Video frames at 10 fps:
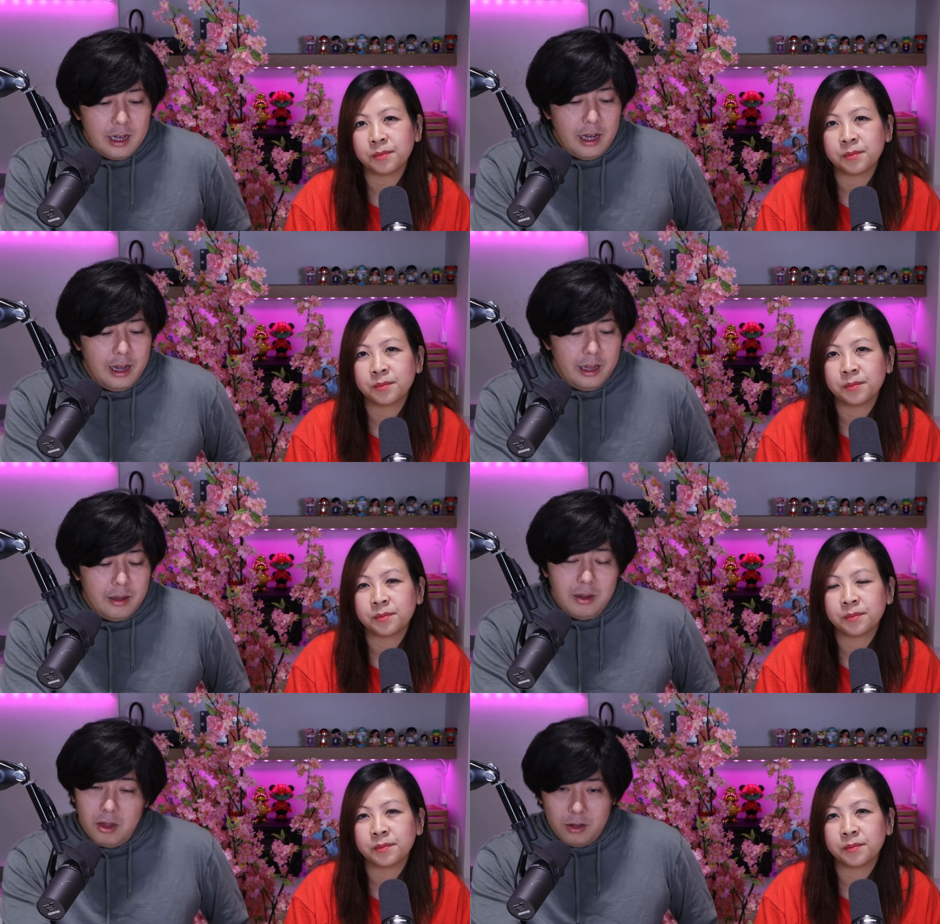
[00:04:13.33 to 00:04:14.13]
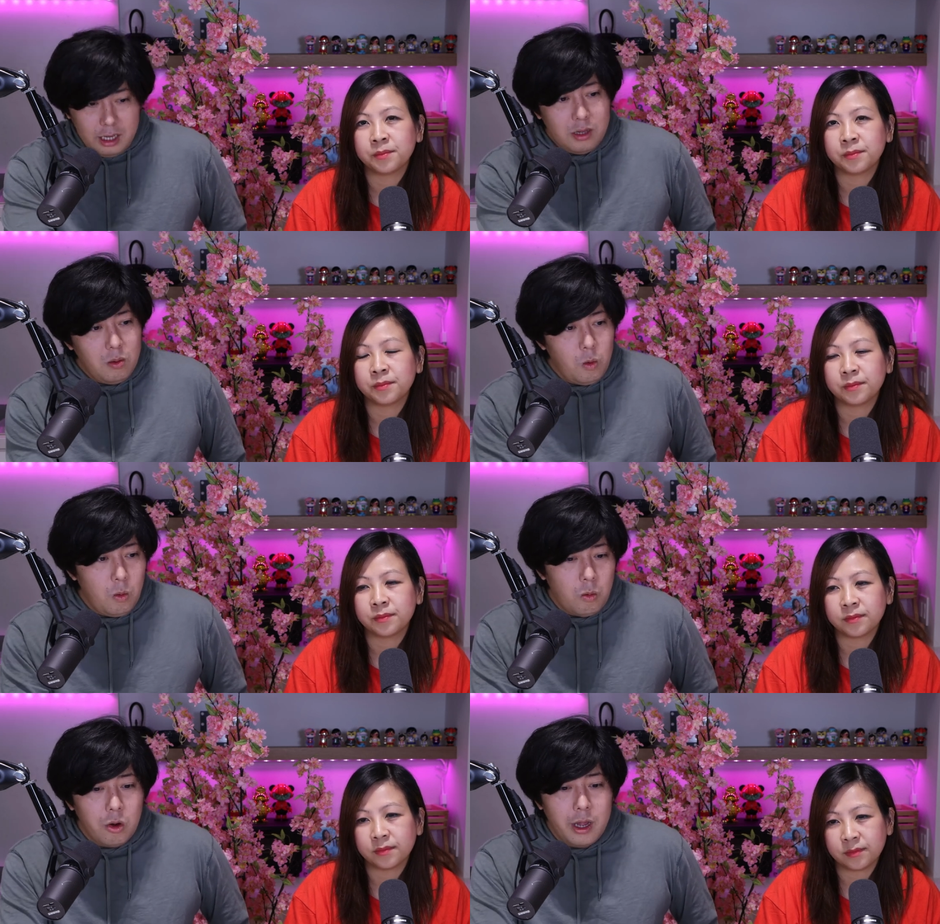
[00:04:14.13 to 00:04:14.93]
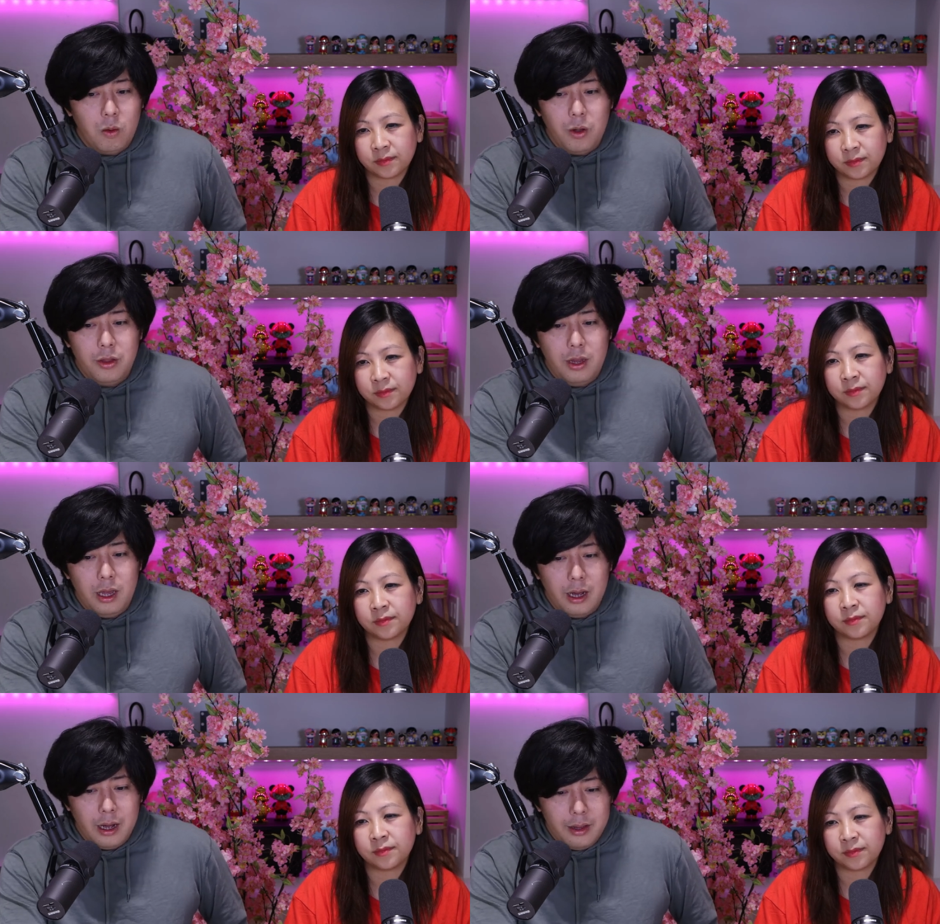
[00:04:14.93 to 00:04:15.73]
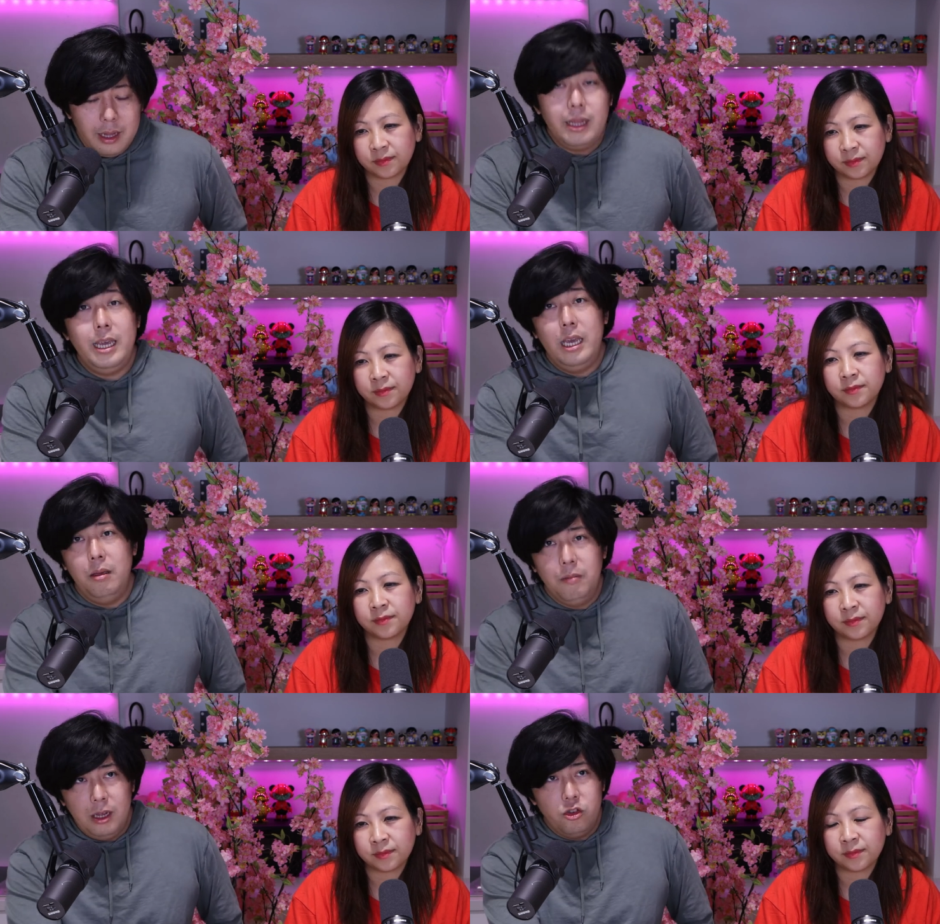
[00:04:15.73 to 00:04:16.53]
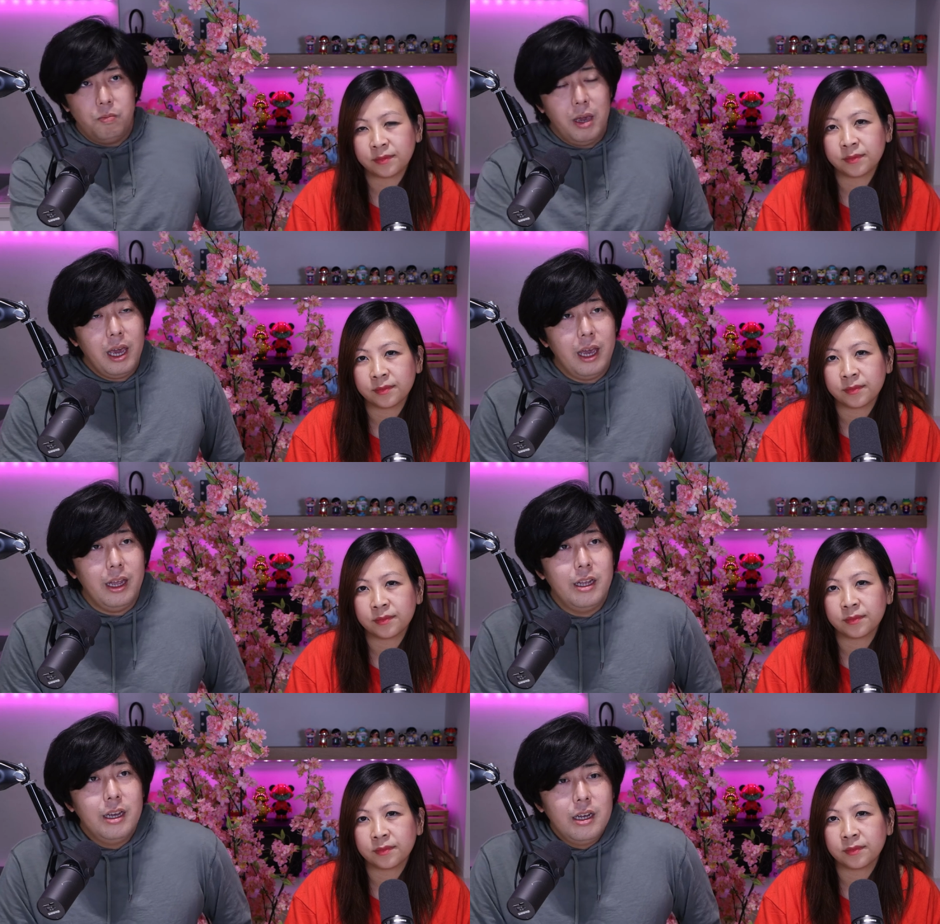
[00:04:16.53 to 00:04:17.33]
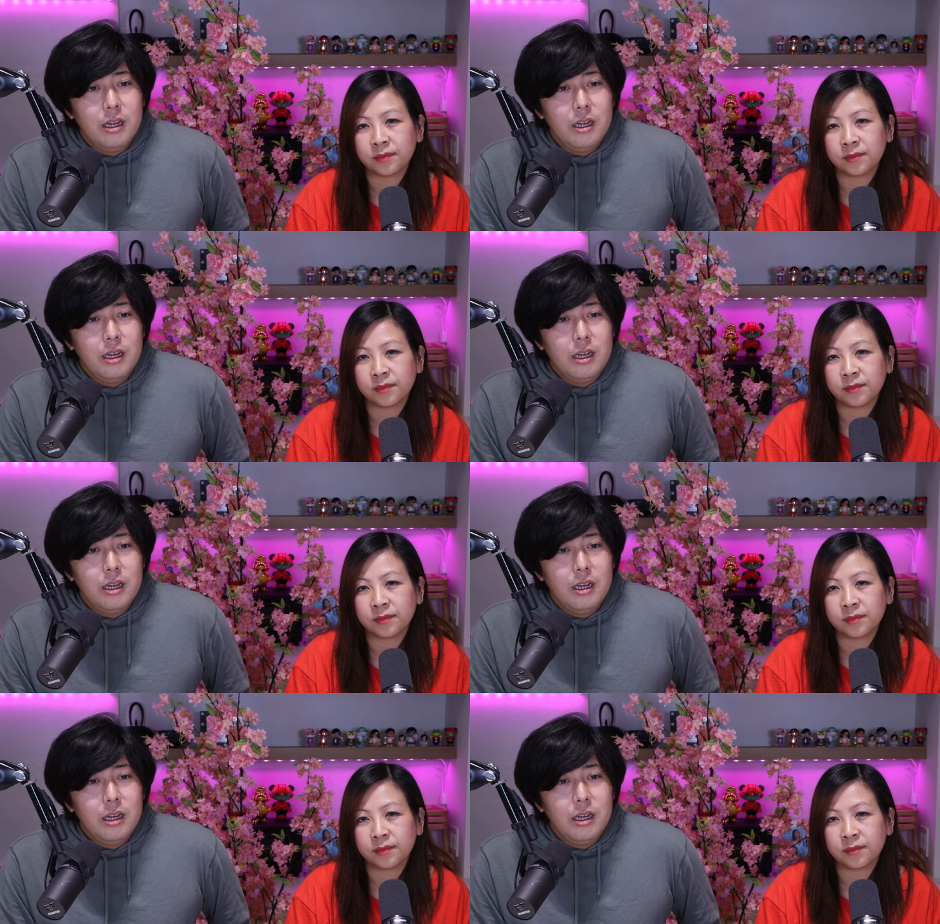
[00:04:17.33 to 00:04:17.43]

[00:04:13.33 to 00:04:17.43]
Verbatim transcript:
Speaker 1: And you know, since we were working with the uh, the team in Japan,